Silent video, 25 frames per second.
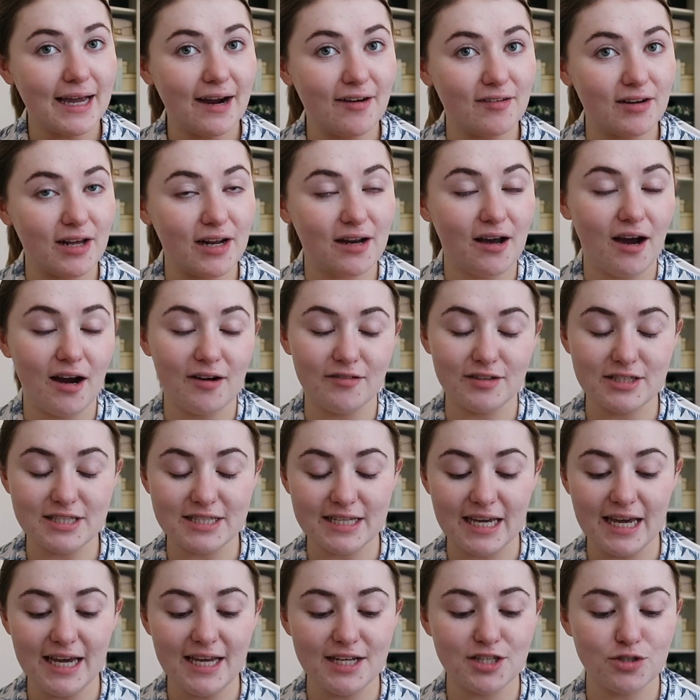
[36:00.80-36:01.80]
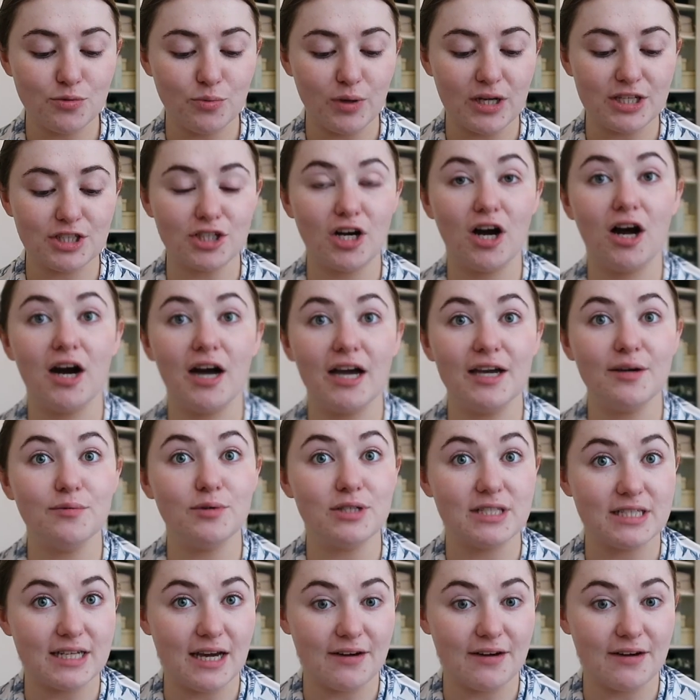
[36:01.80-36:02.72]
caroline hirons kit which i would